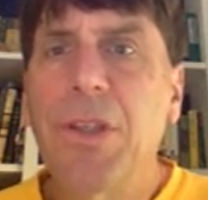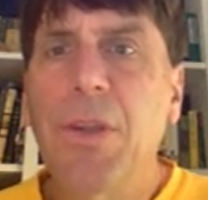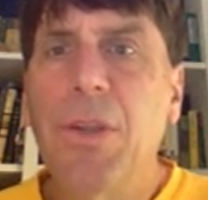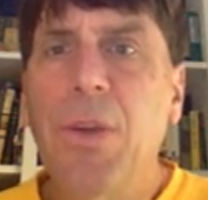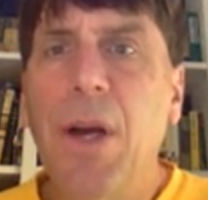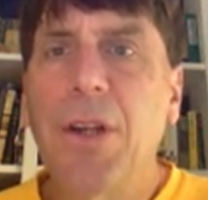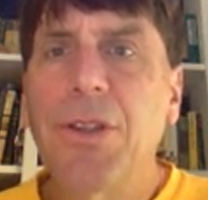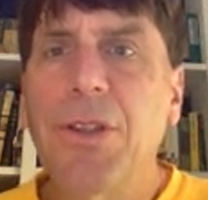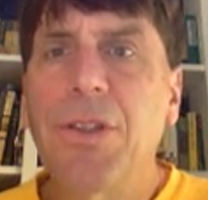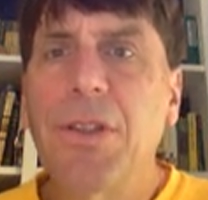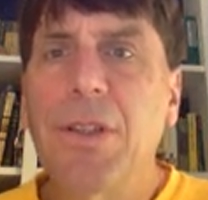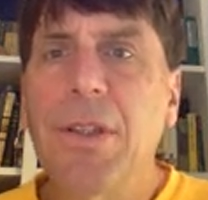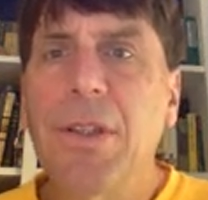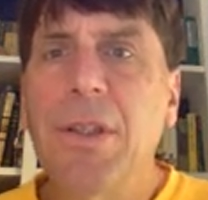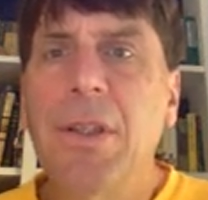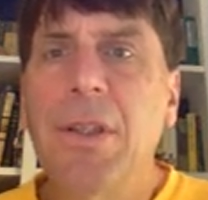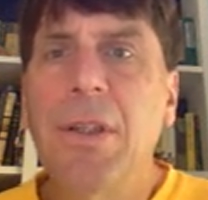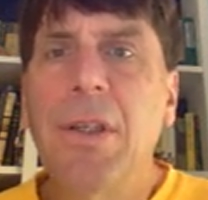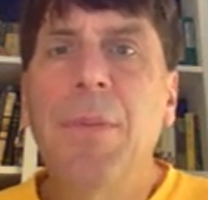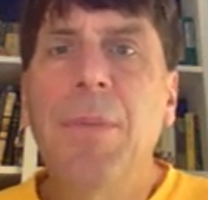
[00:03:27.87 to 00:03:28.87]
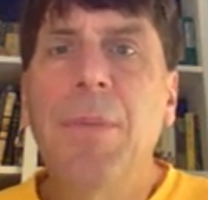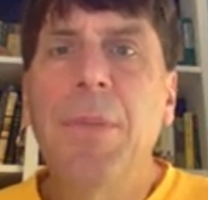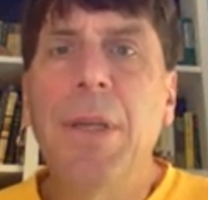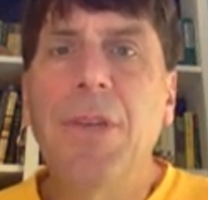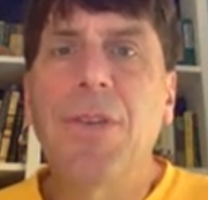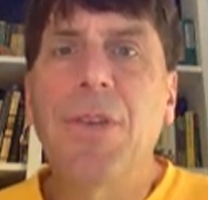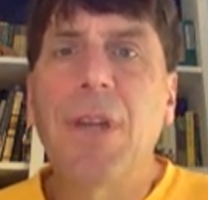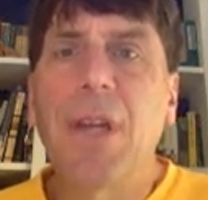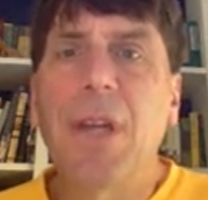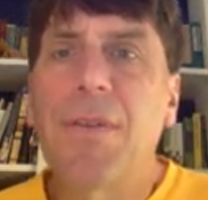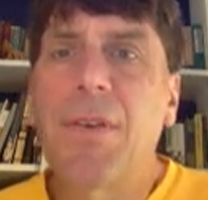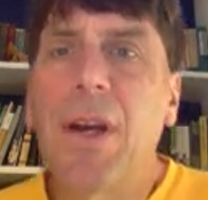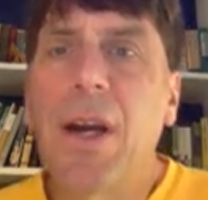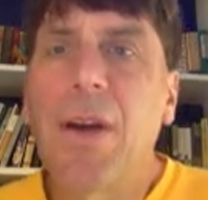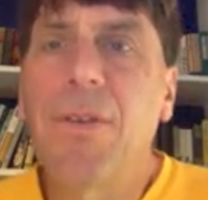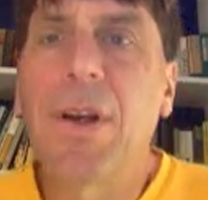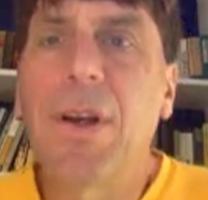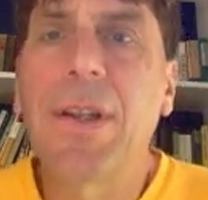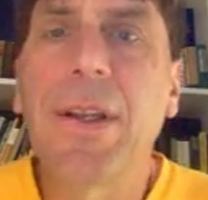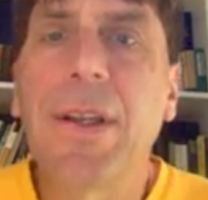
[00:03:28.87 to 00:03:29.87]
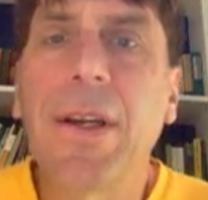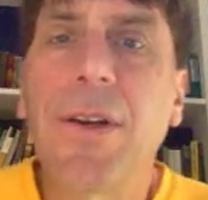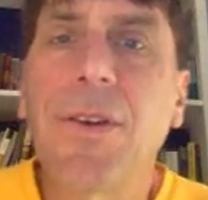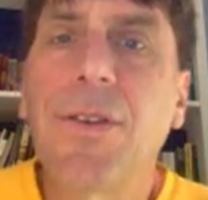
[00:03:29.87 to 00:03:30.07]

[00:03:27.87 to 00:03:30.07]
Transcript: Washington piece that I've got right there.